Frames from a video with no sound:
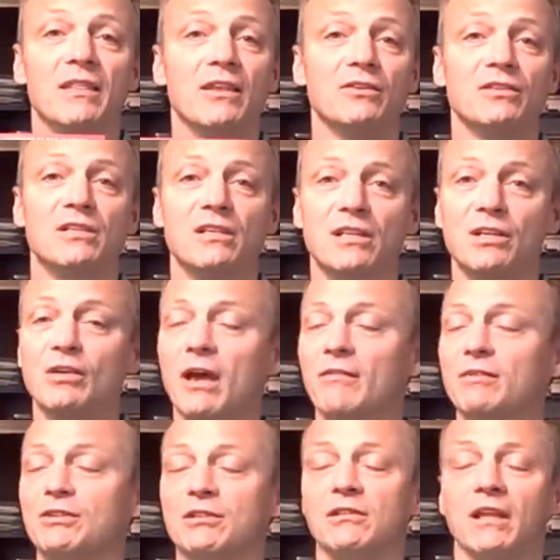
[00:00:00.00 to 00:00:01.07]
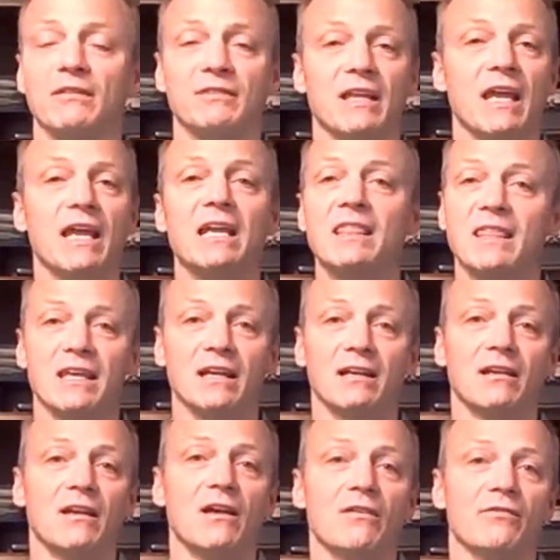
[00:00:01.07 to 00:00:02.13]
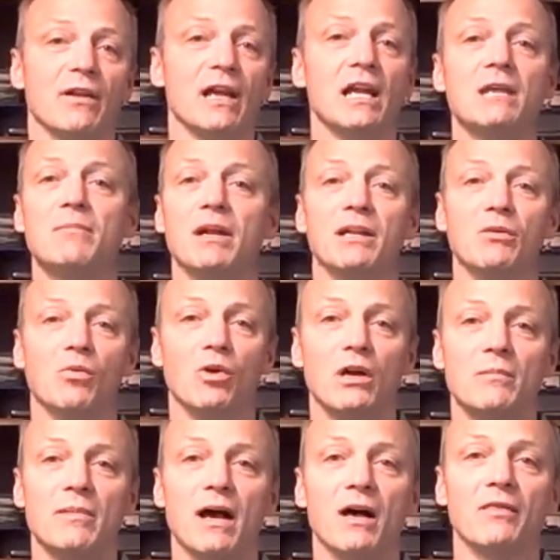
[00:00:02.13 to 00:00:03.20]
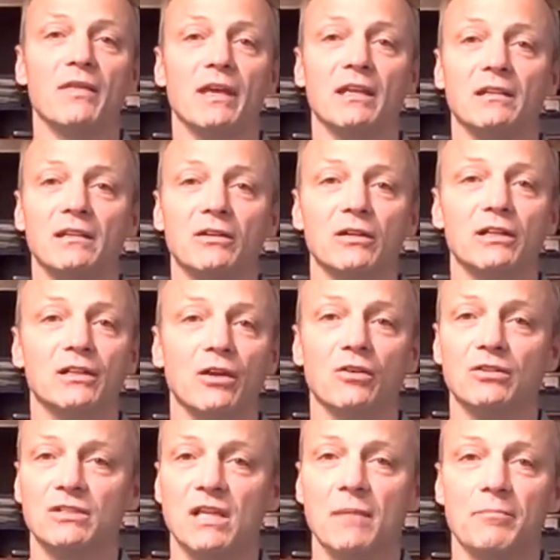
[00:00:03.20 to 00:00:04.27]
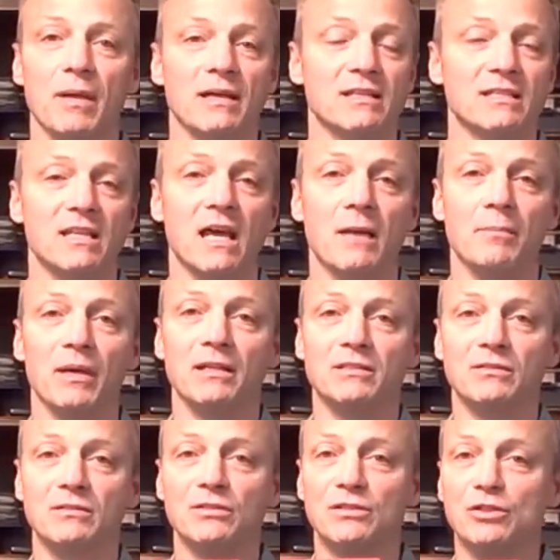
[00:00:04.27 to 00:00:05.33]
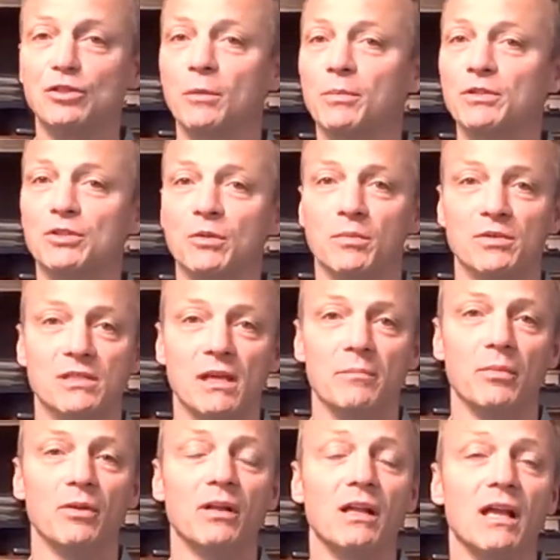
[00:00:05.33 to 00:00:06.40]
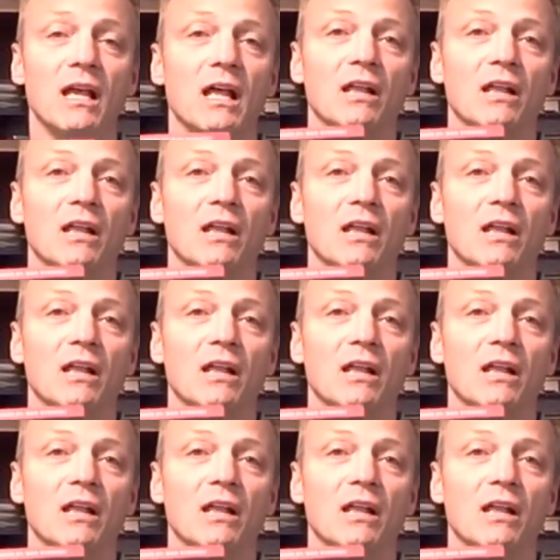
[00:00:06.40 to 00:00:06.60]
There's you haven't left anything for anybody to worry about. They can literally go step by step. It's super super simple.